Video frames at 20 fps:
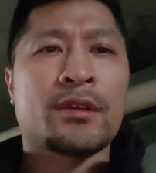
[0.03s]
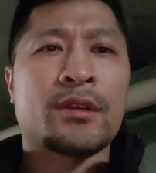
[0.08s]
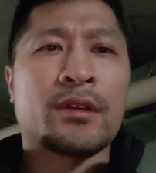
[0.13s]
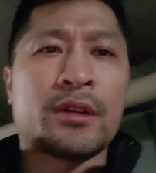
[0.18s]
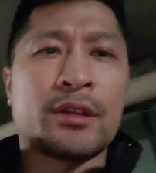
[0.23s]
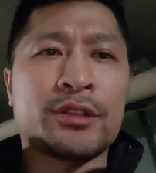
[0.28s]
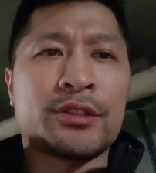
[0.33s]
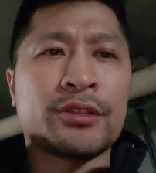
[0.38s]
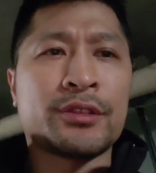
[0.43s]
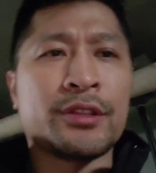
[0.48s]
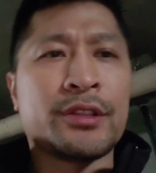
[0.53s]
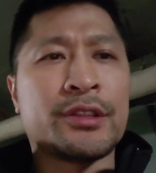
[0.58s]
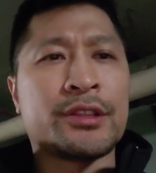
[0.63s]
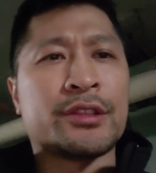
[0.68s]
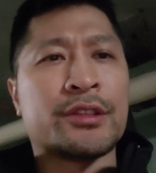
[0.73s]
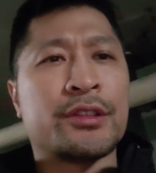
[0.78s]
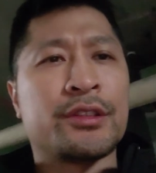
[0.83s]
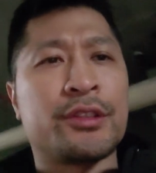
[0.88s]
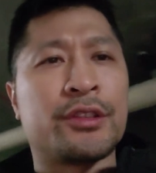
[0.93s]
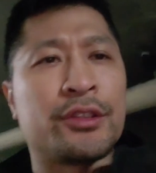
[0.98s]
All right, so this
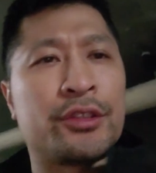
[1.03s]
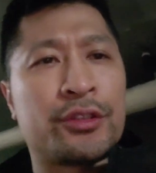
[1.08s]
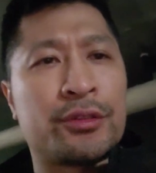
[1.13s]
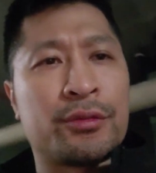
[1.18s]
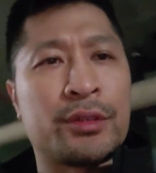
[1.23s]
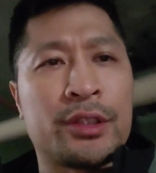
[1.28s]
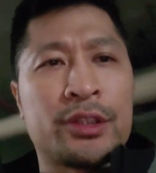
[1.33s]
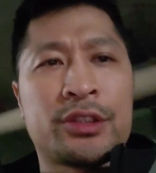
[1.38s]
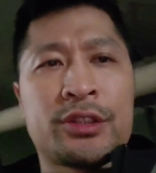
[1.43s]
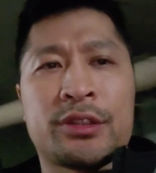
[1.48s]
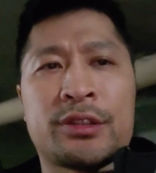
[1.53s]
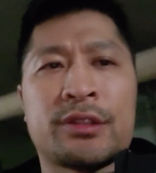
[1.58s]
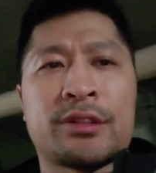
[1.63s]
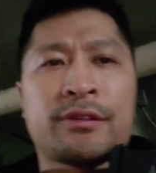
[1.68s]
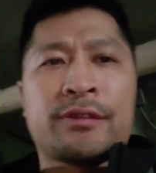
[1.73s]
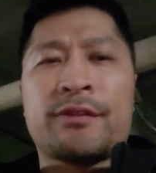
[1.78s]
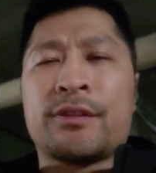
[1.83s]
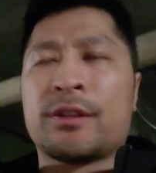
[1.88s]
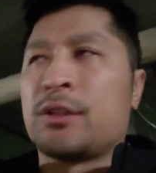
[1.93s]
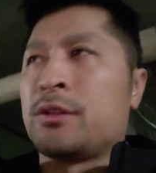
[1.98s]
is the situation. I
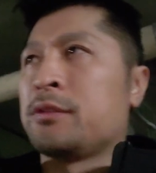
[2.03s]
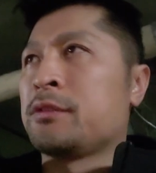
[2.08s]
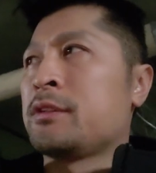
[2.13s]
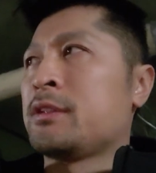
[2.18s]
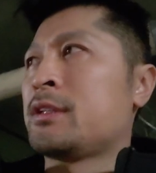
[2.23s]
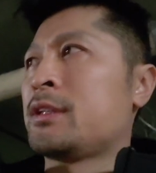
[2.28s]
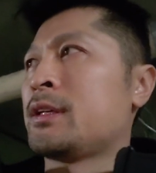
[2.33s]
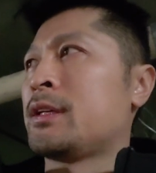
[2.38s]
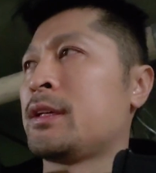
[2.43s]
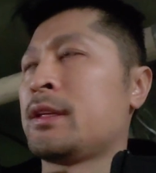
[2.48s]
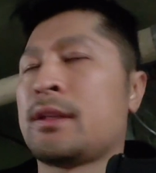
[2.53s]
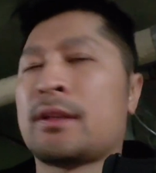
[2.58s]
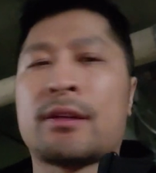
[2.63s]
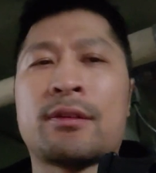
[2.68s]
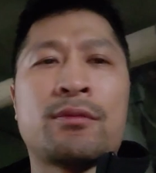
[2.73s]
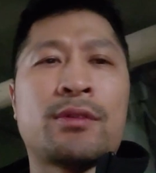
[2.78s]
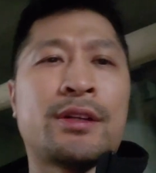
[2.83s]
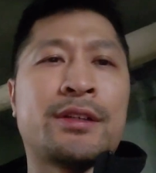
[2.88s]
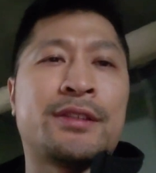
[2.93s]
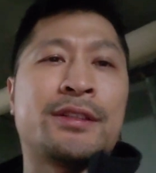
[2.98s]
felt that I
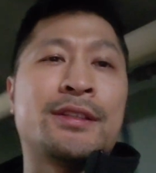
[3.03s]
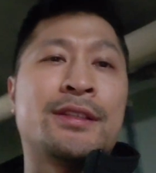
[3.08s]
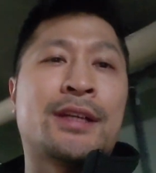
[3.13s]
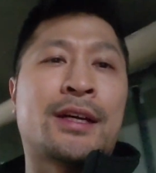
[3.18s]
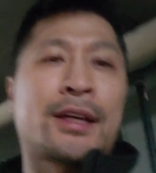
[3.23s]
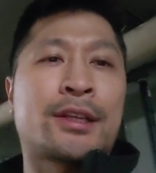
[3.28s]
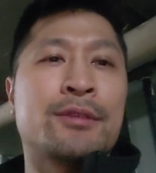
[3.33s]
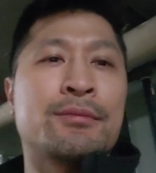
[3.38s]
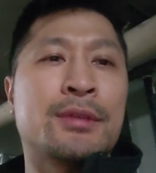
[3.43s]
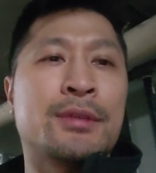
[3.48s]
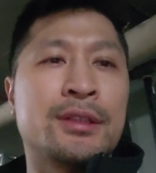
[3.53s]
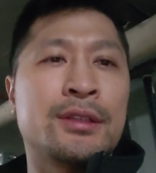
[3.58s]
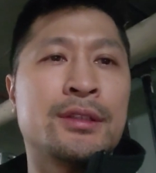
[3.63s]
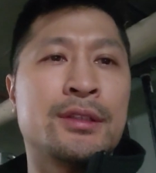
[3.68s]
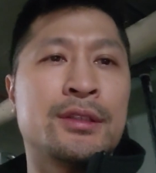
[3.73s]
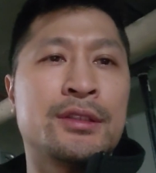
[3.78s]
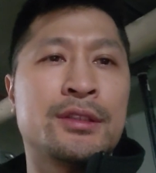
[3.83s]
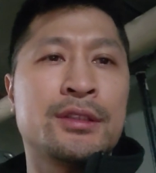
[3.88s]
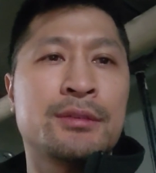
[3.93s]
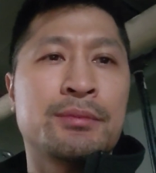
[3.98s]
wanted to document
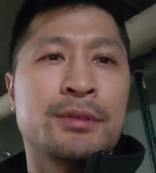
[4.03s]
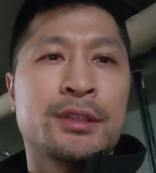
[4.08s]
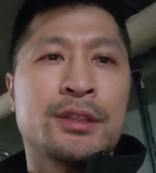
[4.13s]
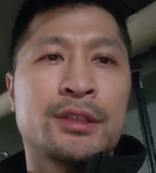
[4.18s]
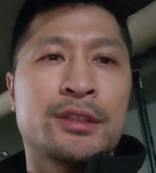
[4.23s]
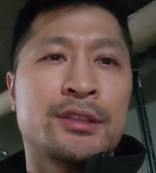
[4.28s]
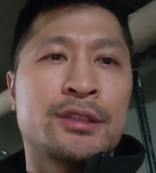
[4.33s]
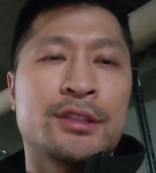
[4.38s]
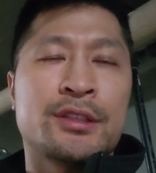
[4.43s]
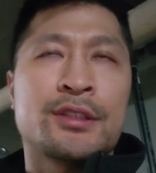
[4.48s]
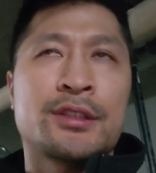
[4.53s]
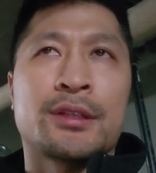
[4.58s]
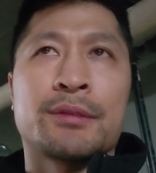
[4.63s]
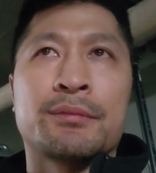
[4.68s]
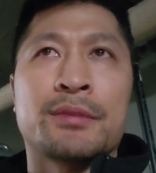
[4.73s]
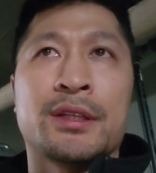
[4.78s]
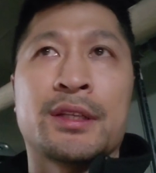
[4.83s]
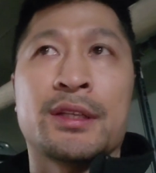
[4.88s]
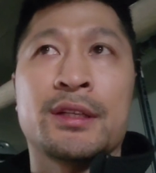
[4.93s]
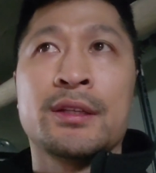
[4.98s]
this because it's
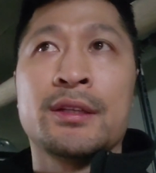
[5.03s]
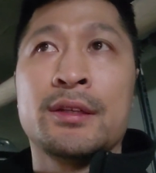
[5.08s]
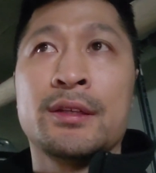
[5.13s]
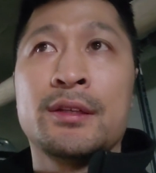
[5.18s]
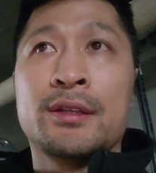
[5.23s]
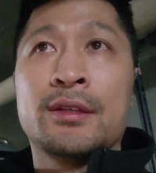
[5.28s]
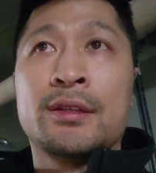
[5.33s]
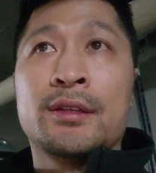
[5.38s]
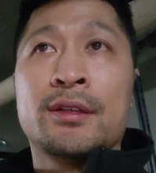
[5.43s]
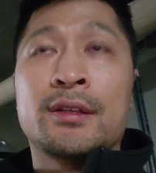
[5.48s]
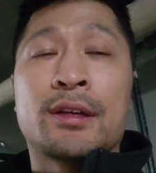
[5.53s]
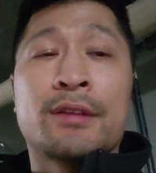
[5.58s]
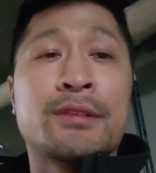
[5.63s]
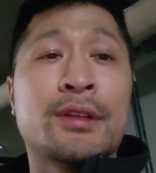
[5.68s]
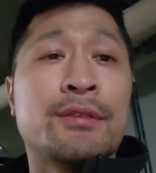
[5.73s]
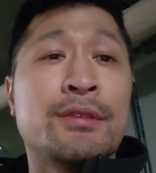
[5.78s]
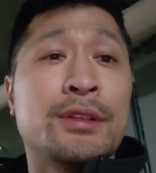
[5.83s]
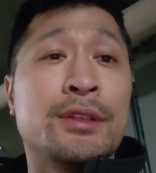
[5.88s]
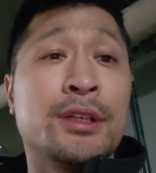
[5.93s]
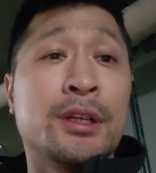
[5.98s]
something that I've
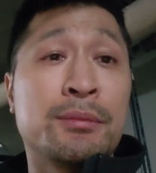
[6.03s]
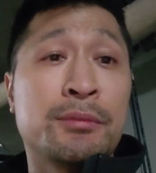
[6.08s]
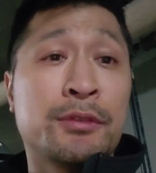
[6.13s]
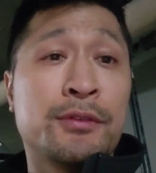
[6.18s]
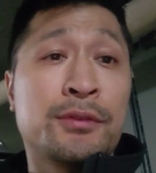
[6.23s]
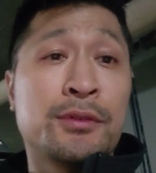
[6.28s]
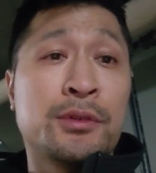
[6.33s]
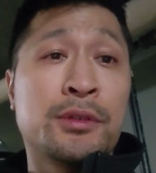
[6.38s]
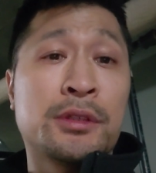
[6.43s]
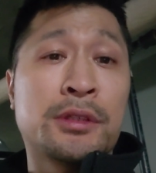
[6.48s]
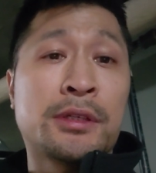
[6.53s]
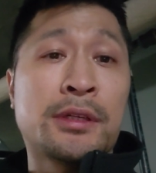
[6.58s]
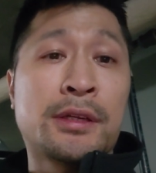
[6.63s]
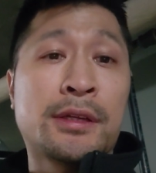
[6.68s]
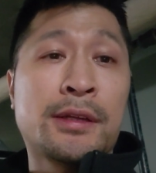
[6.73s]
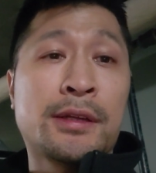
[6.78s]
never done before.